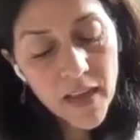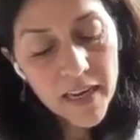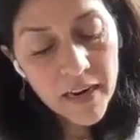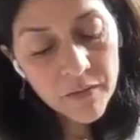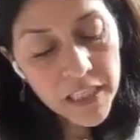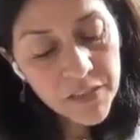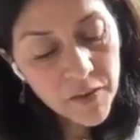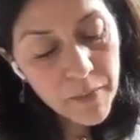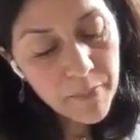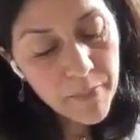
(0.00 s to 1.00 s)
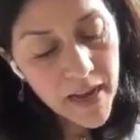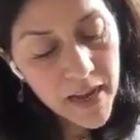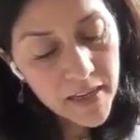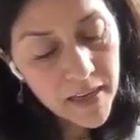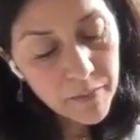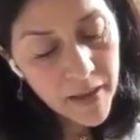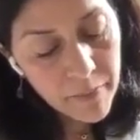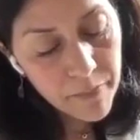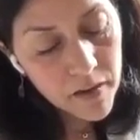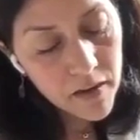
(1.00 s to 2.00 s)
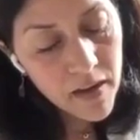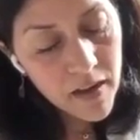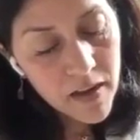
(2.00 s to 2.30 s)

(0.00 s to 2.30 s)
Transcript: and I reach for my pen and paper.